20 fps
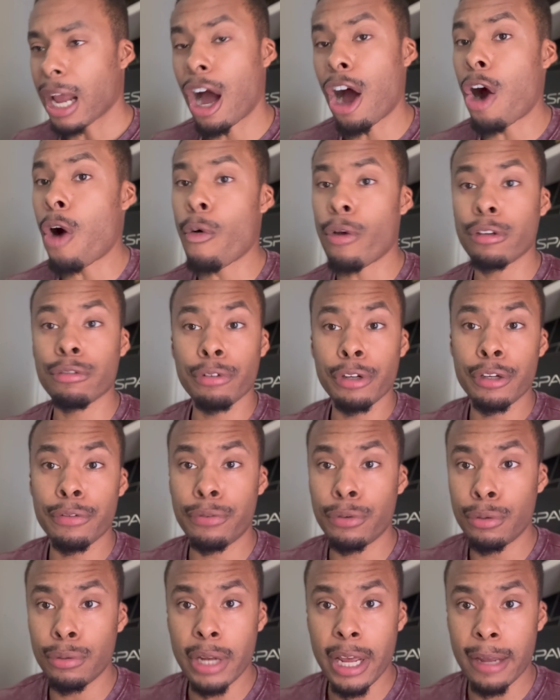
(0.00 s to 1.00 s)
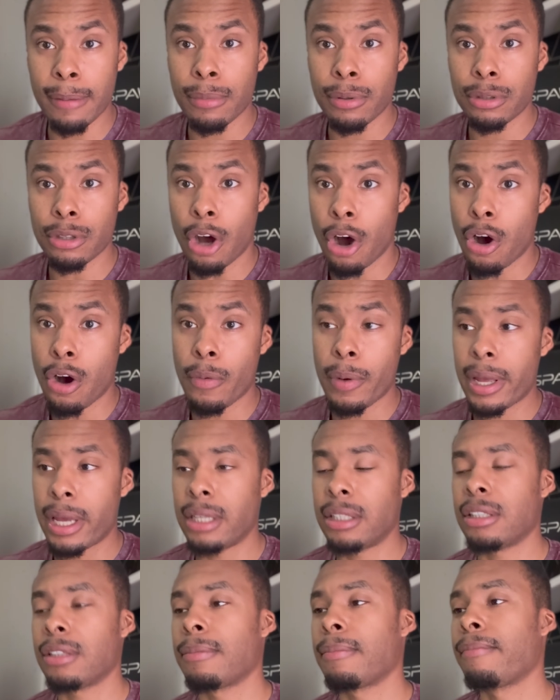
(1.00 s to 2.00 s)
I always read food labels,
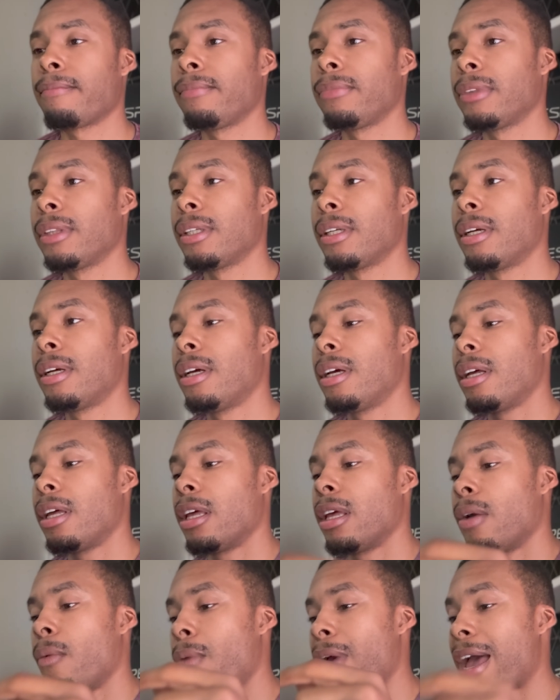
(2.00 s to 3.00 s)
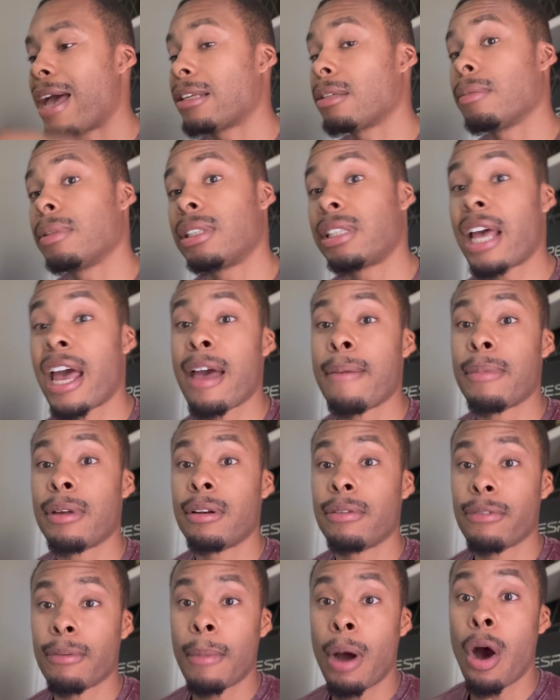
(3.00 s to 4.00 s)
always. We had some salmon
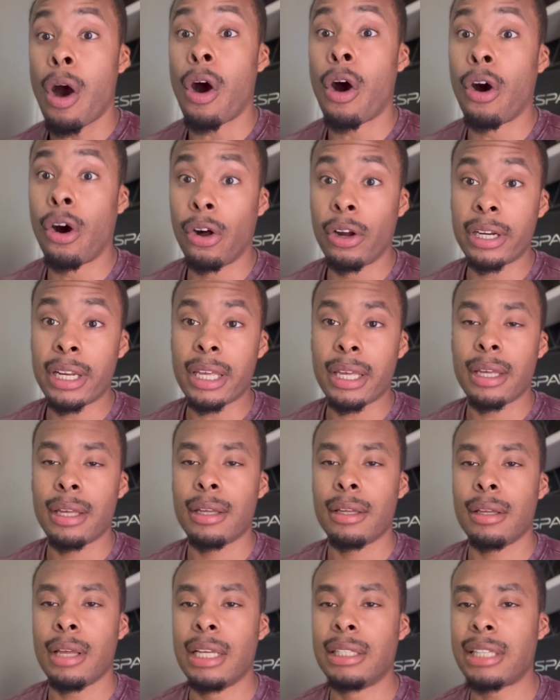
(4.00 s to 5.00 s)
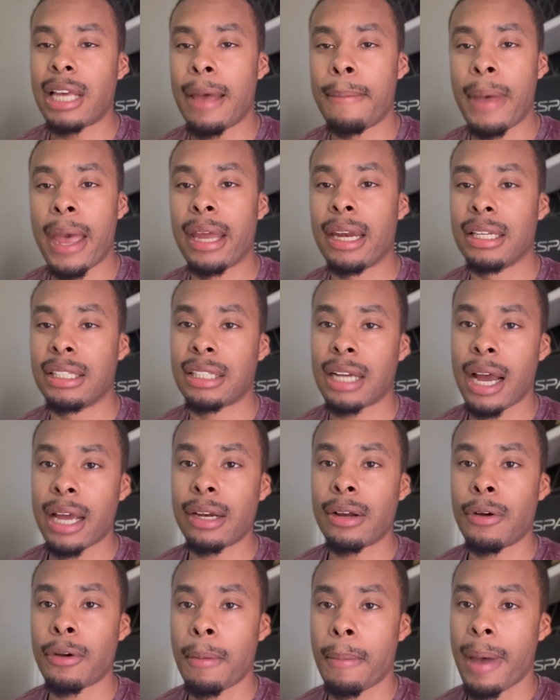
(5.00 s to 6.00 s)
from Aldi. It said made in
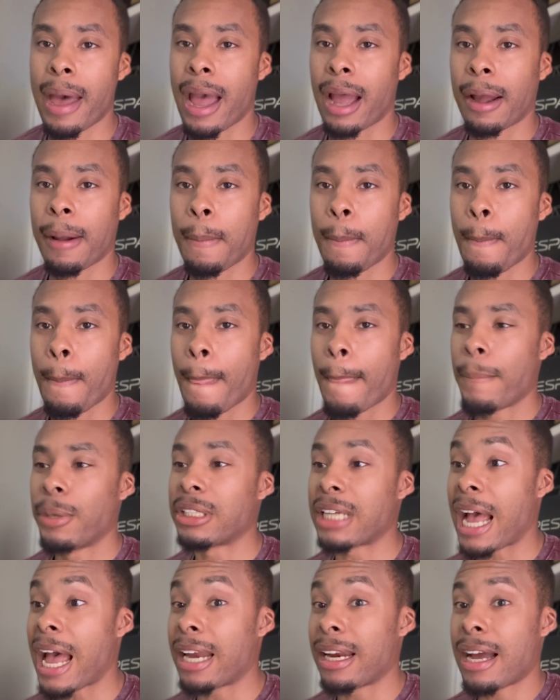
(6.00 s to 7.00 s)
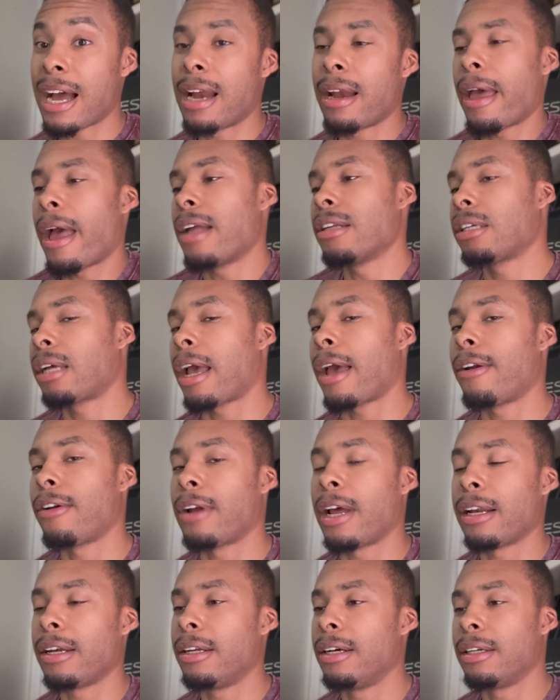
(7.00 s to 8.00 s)
China on the back. Which I had to kind of educate her,
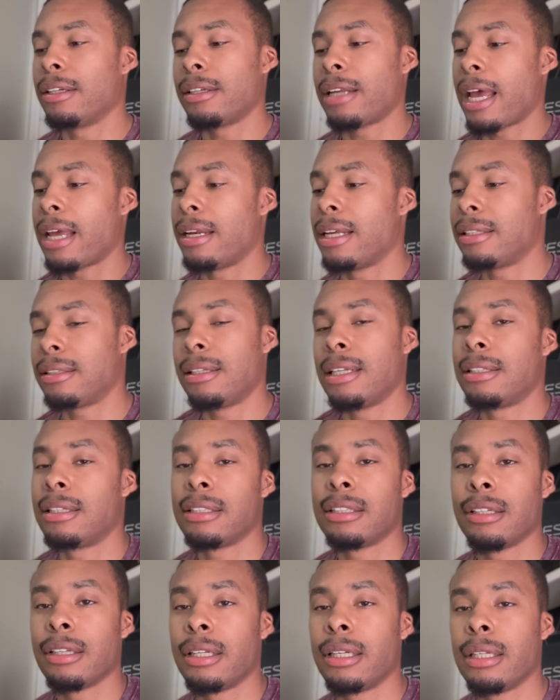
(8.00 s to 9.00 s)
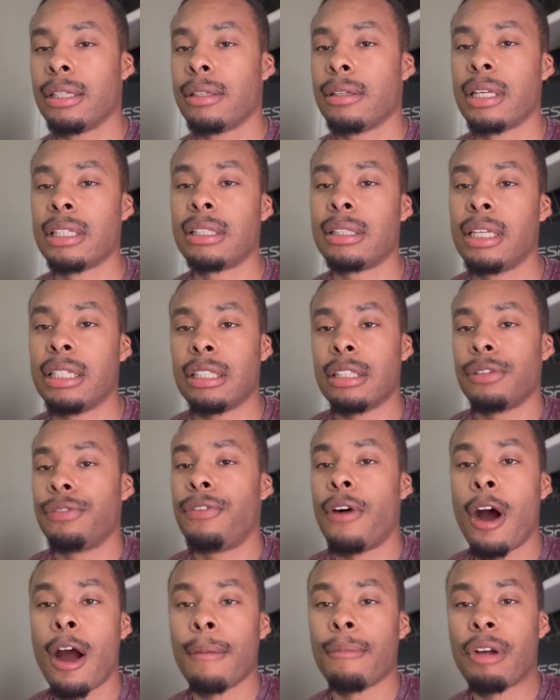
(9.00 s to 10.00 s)
like, look, hey, this is
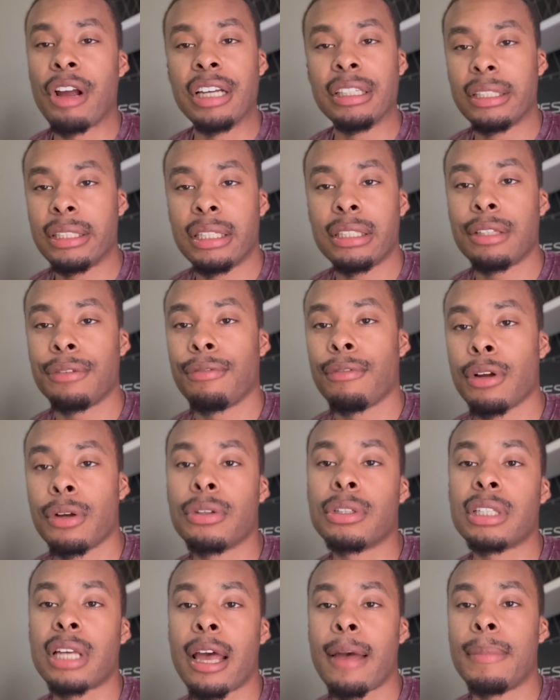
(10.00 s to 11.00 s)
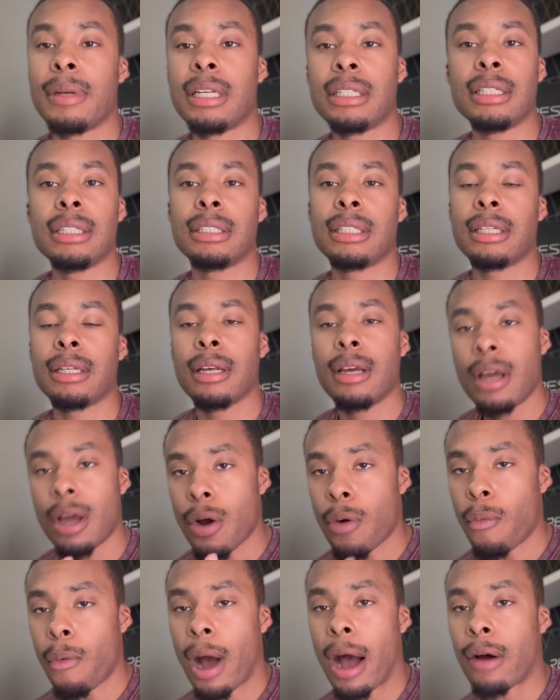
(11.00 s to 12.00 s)
farm raised. This isn't real salmon. This isn't
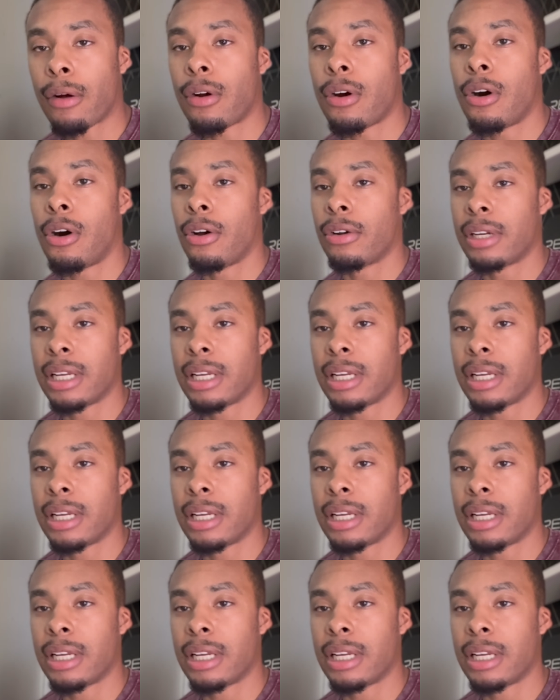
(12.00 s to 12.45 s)
wild caught.